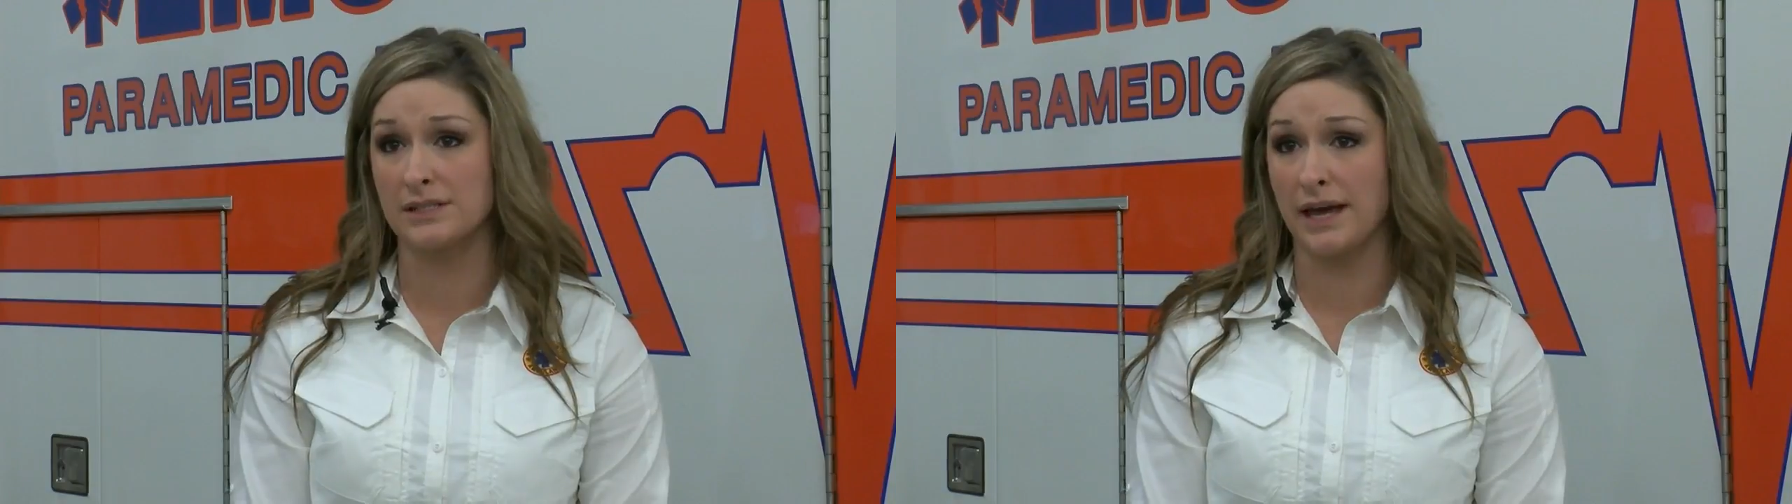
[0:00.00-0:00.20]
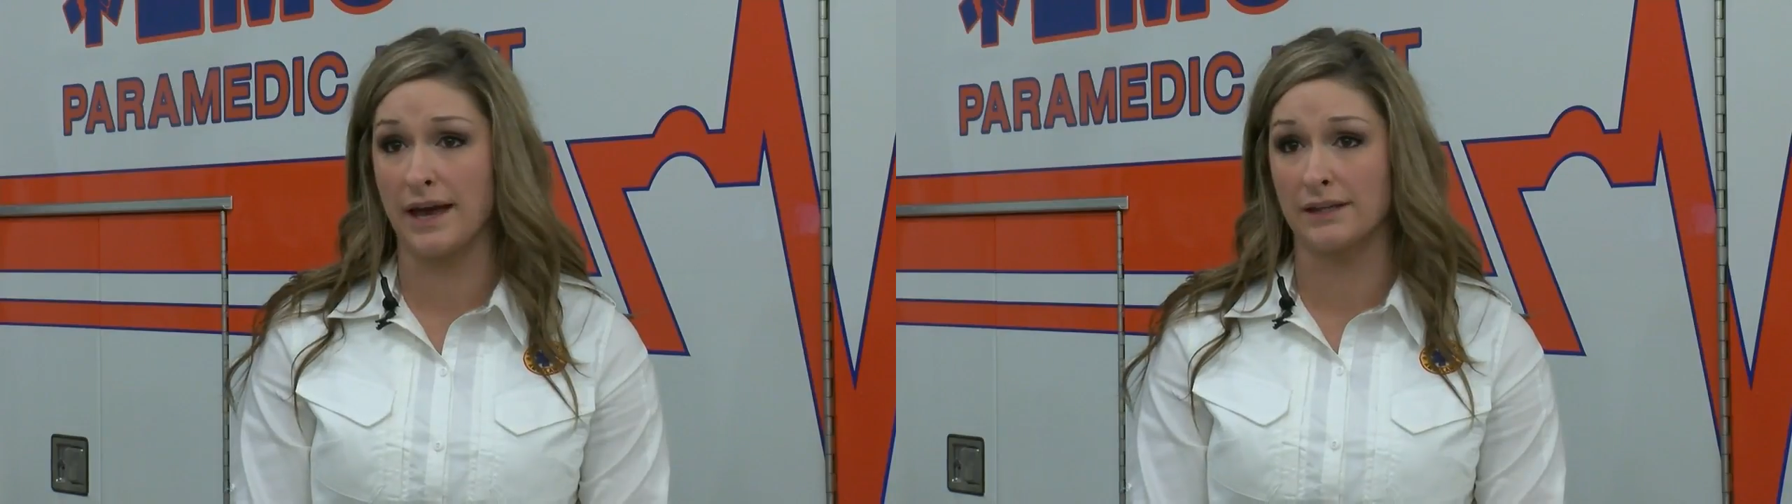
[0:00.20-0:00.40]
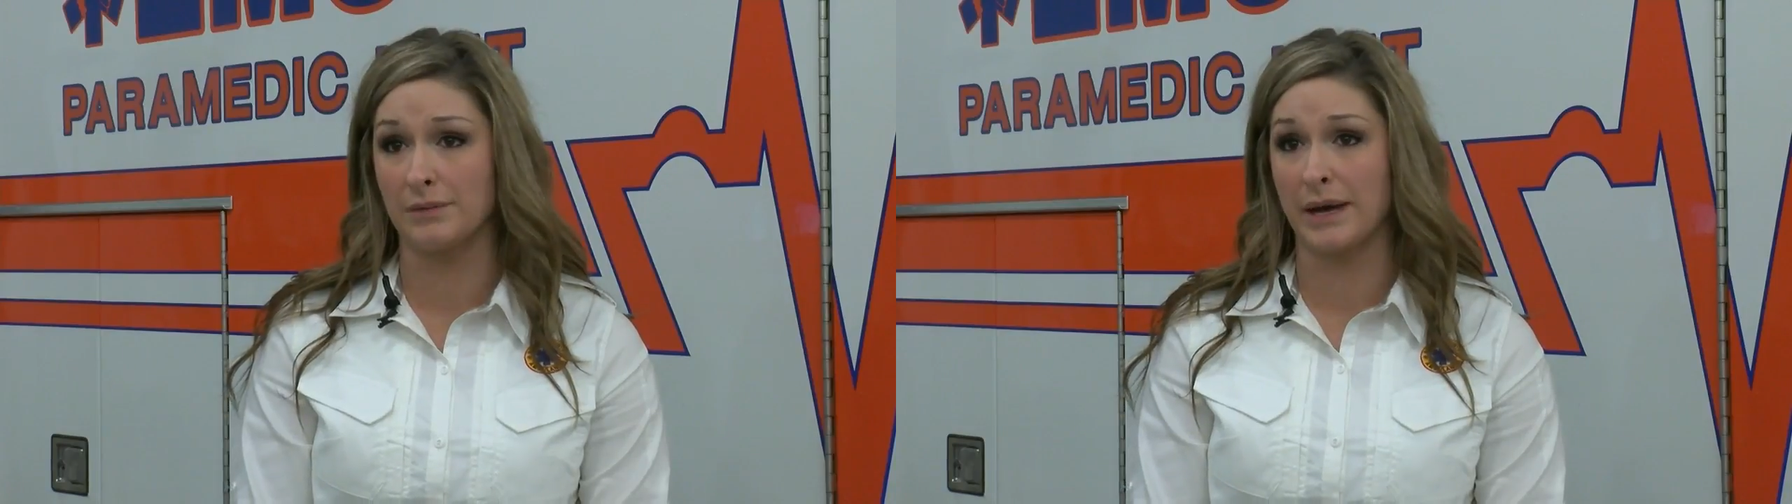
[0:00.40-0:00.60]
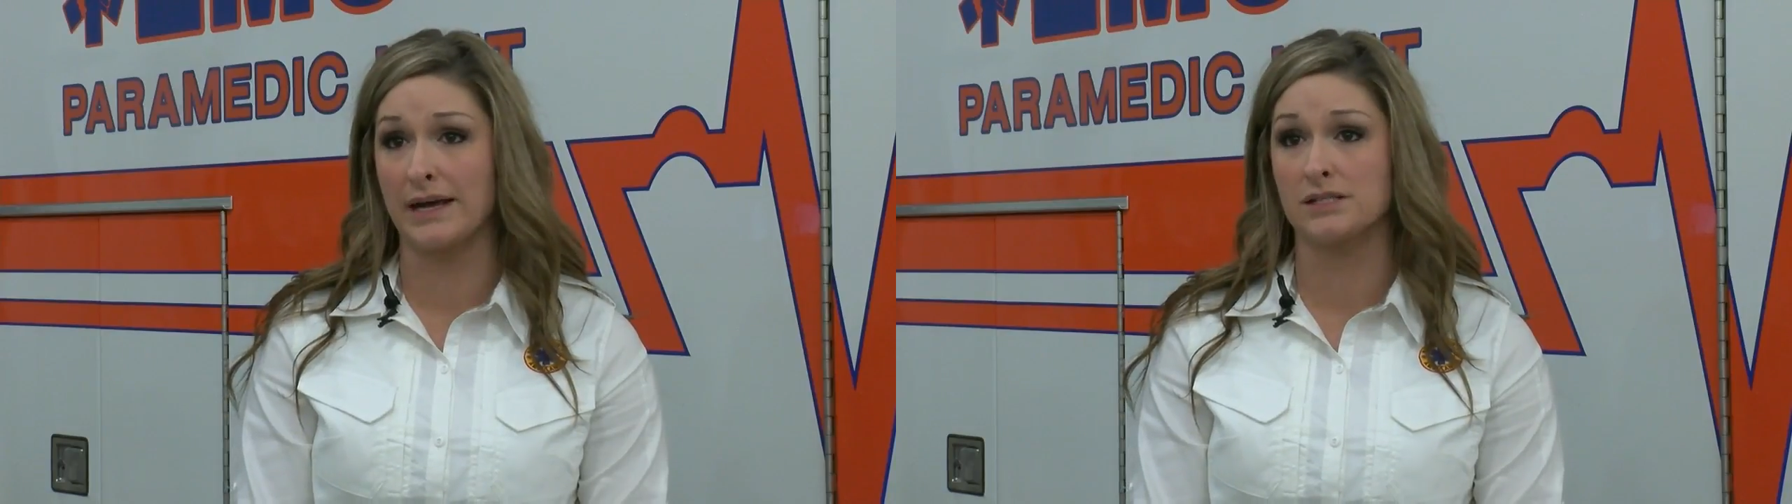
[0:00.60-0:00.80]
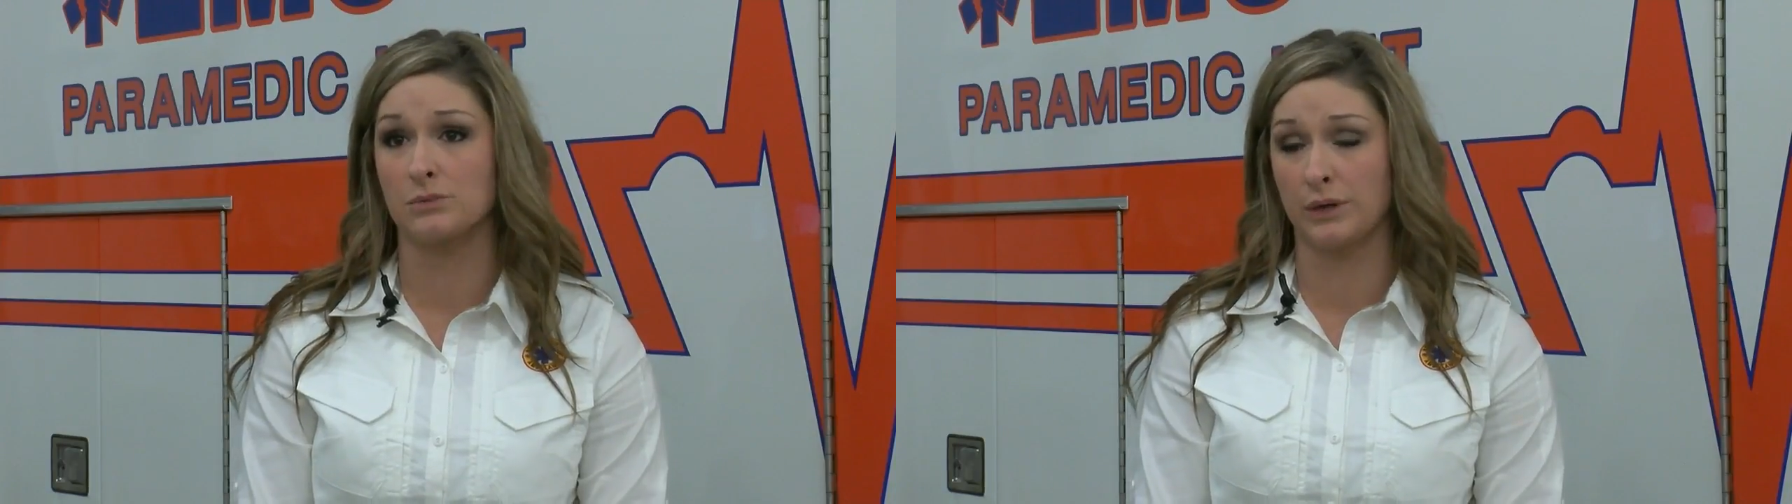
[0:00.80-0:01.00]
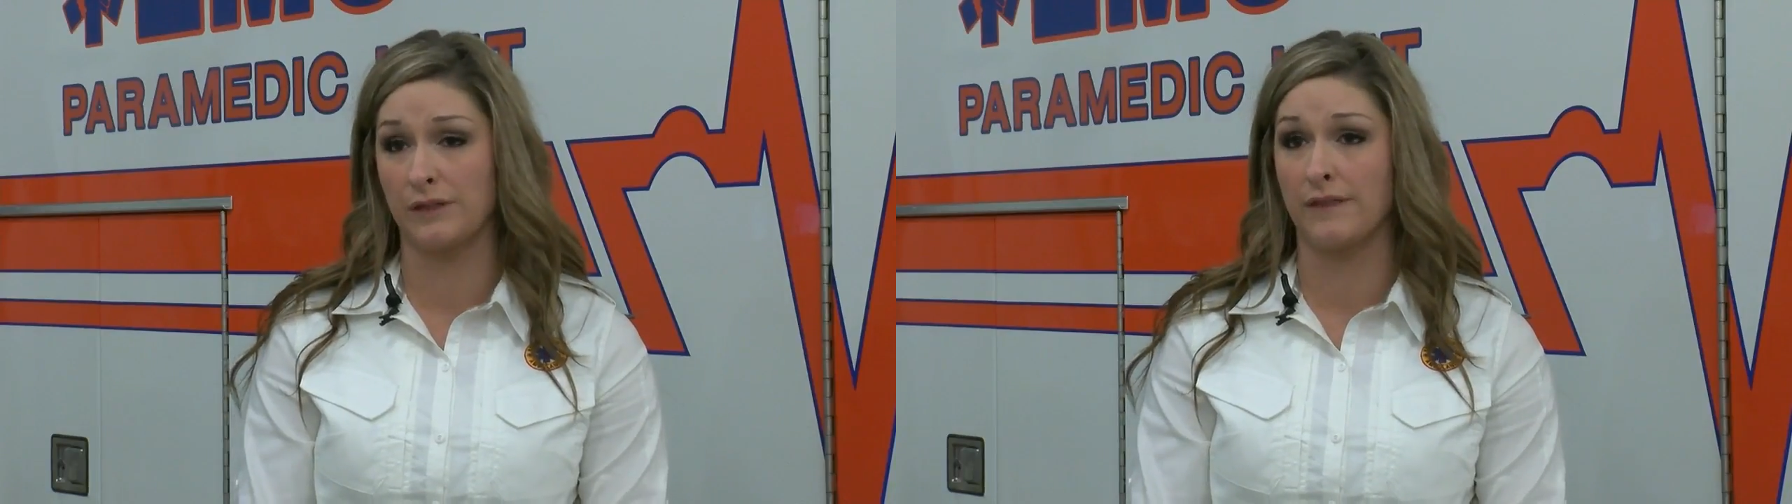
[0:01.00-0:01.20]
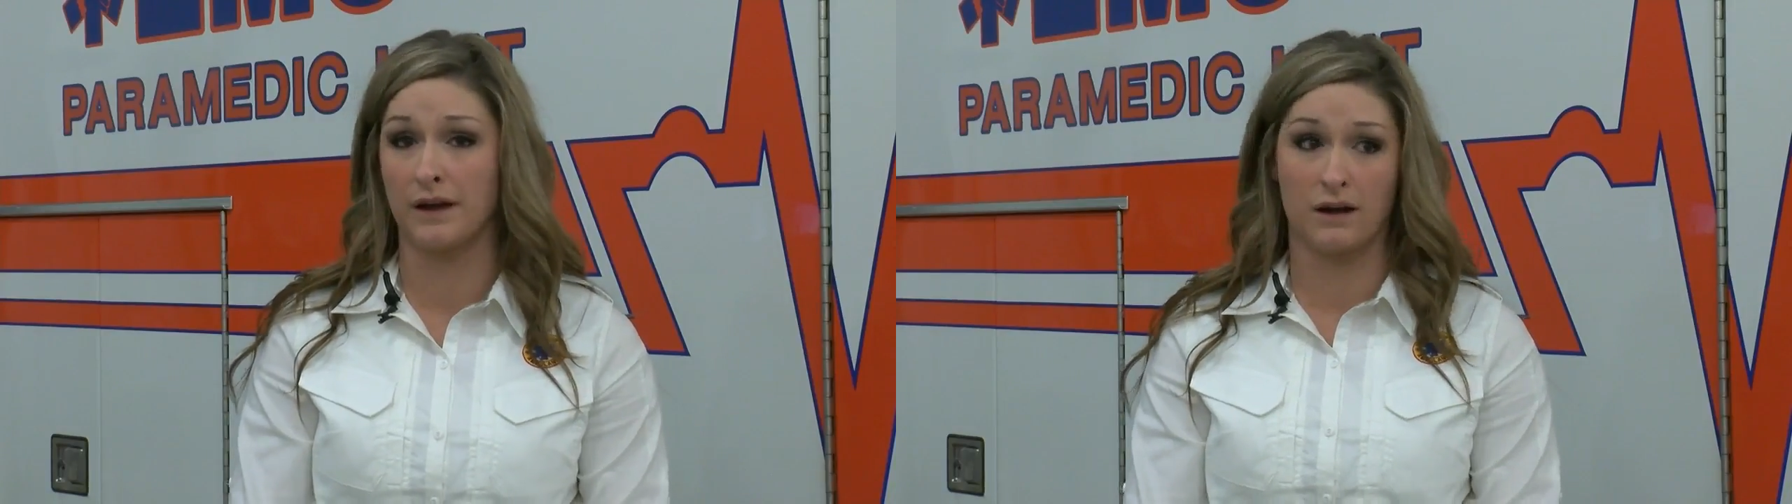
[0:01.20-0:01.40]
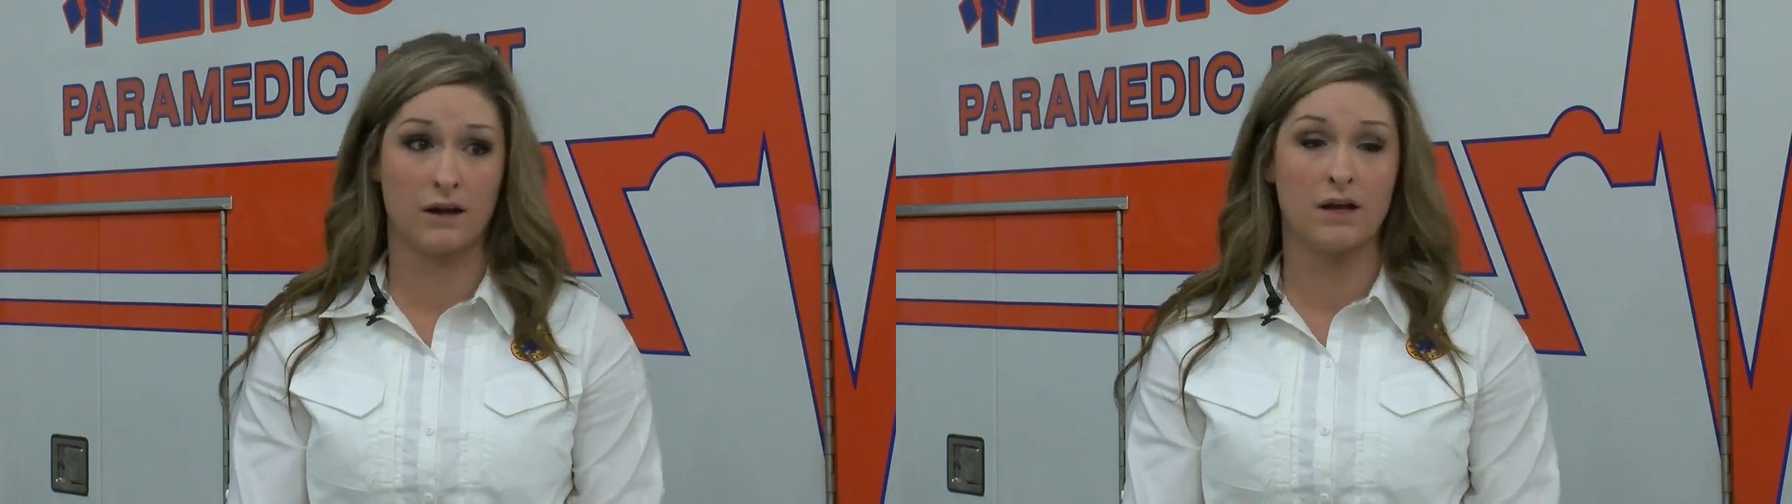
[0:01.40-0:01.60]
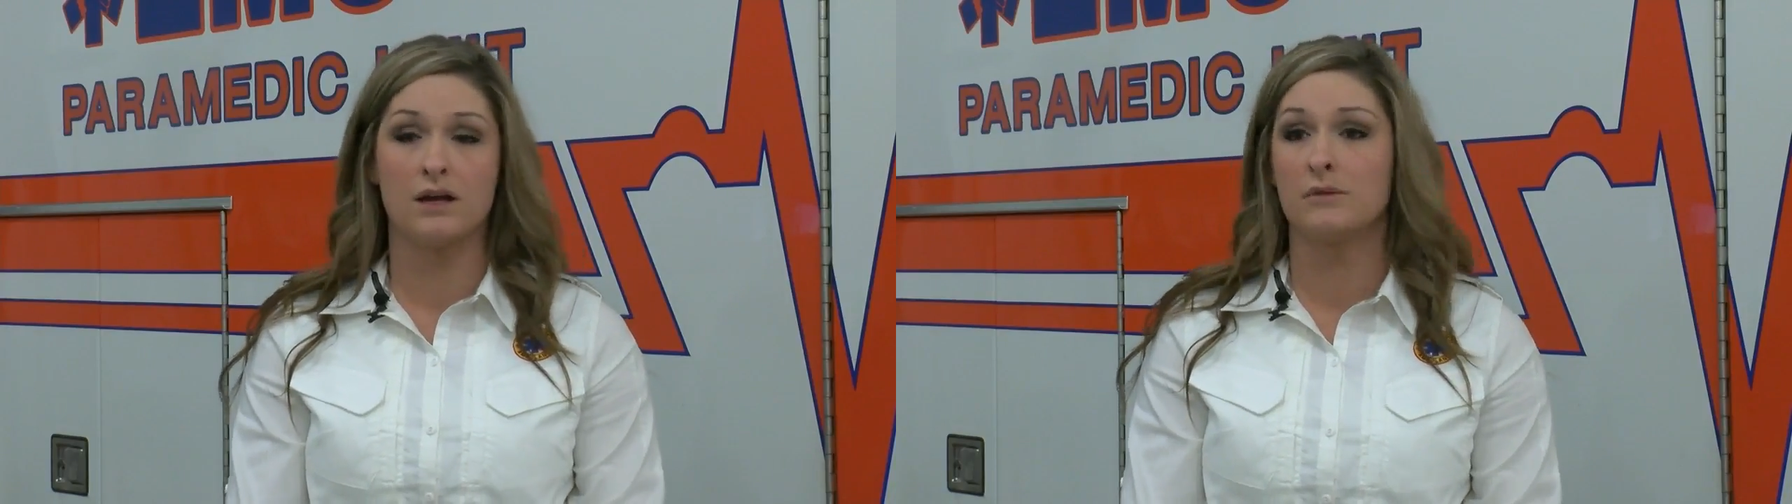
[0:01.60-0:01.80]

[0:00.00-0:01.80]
as they had in the past with their